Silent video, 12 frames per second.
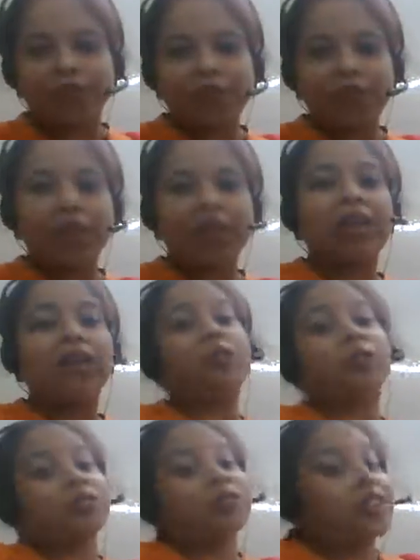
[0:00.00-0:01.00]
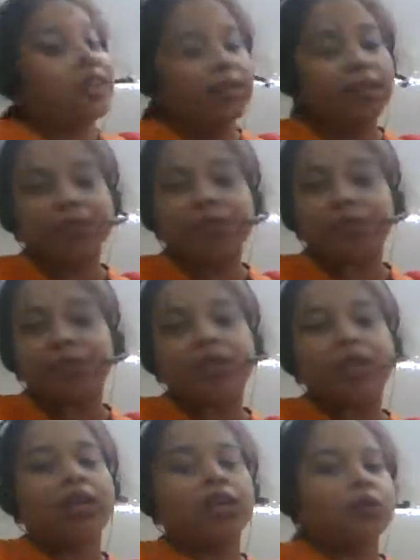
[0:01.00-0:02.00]
Okay, lost colors.
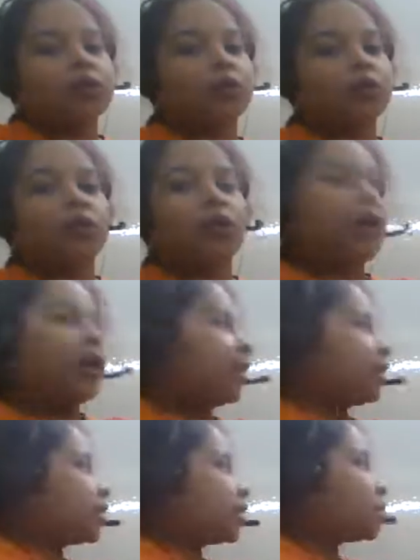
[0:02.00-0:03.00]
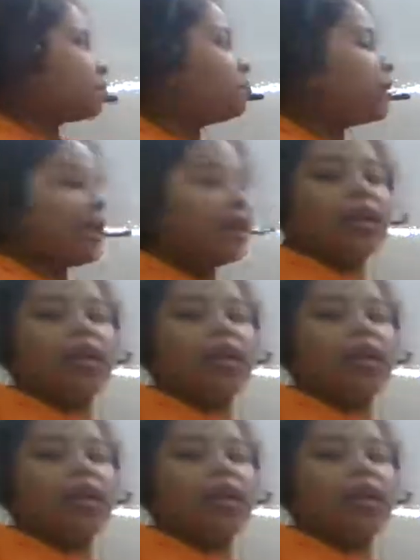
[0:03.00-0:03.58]
So it may